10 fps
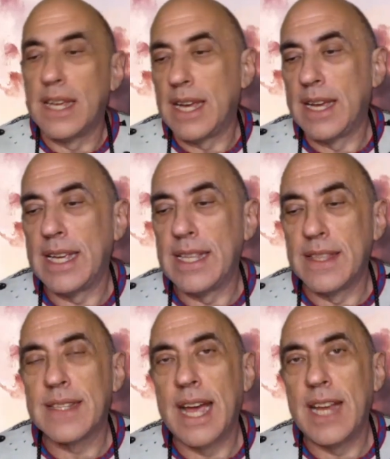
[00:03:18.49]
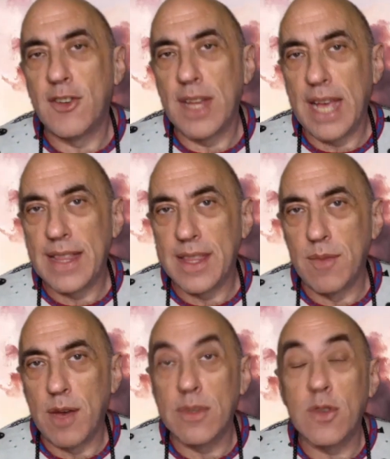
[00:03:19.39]
uh, in this country at the
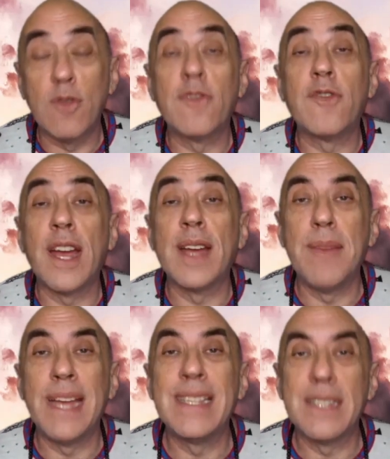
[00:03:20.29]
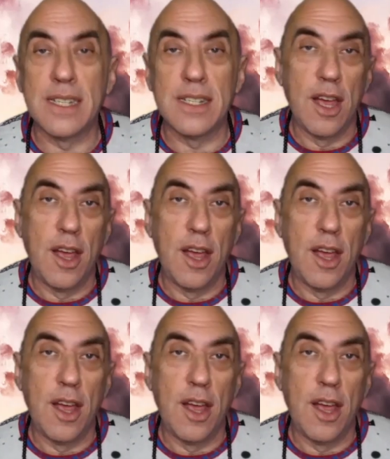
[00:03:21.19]
moment, or fragmented